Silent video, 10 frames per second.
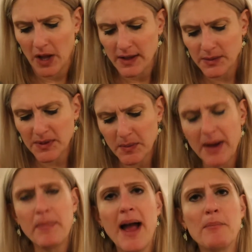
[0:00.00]
It's supposed to be
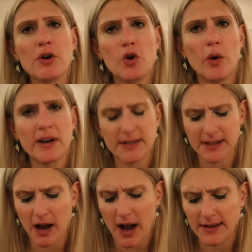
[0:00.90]
a peppercorn
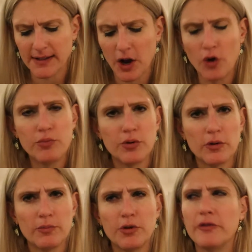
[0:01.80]
sauce. Oh,
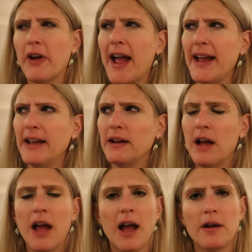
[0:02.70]
puree?
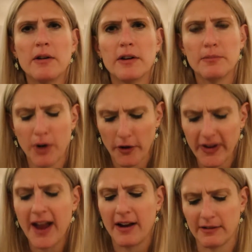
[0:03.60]

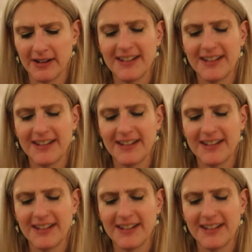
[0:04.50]
Pauvier.